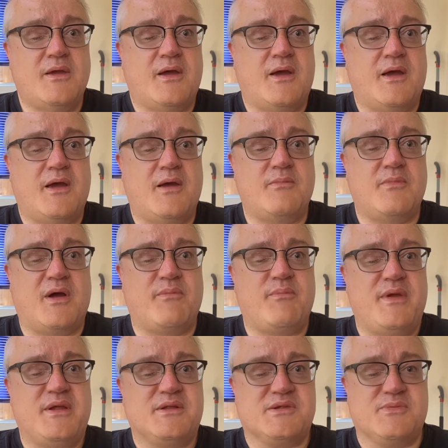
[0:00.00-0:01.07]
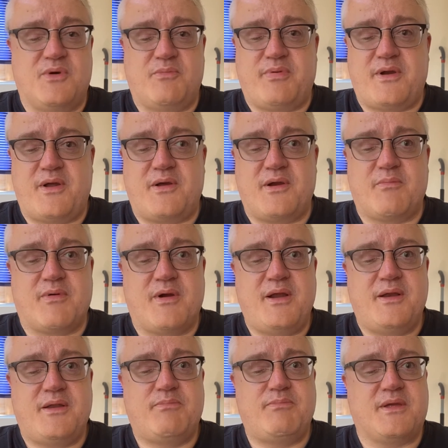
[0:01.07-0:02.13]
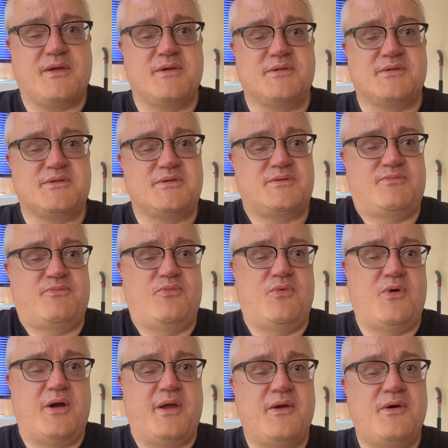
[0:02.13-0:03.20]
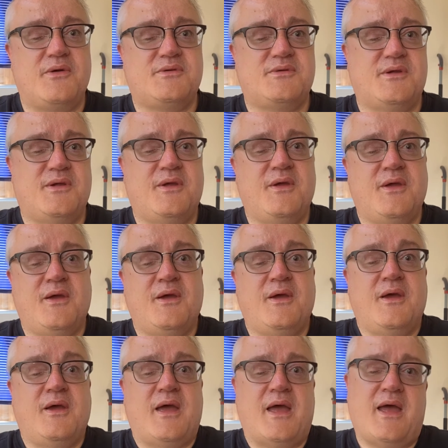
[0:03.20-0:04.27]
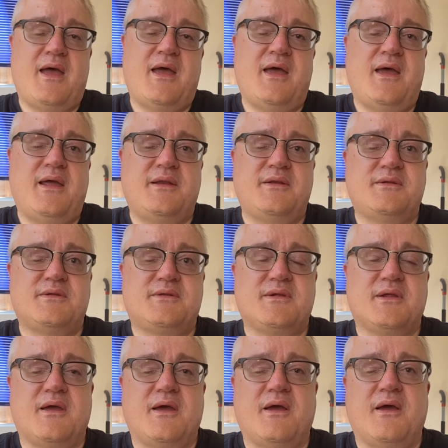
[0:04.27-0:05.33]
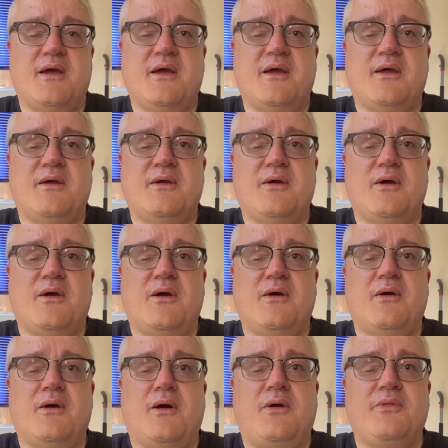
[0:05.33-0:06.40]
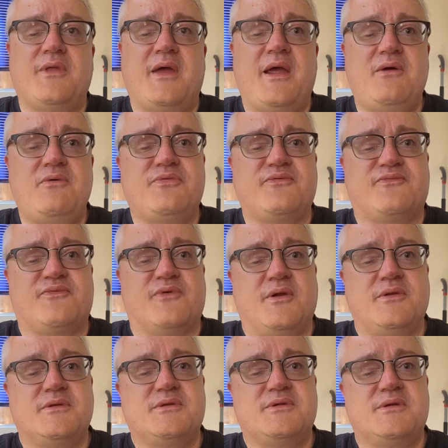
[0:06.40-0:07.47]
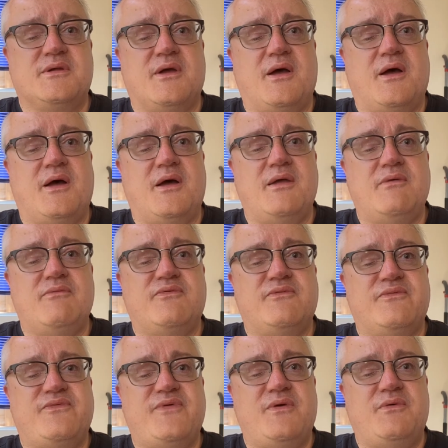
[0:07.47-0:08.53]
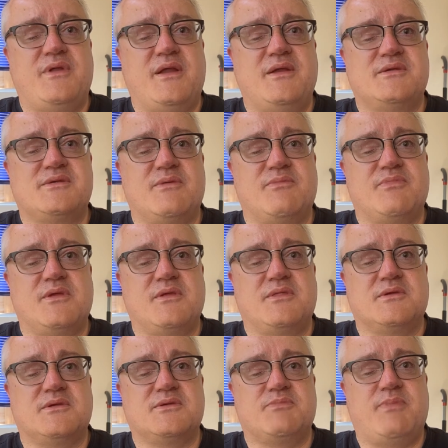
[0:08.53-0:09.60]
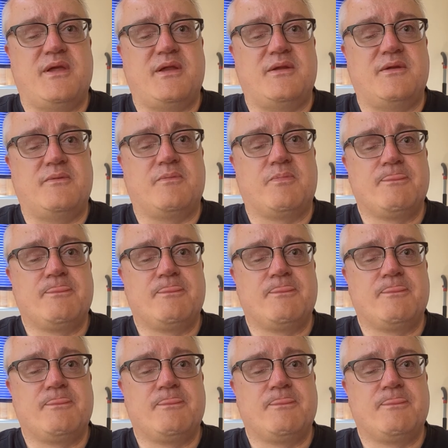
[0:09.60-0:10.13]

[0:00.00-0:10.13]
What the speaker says: I've made some more banana bread because why not? And on the health front, I've filled in something that's been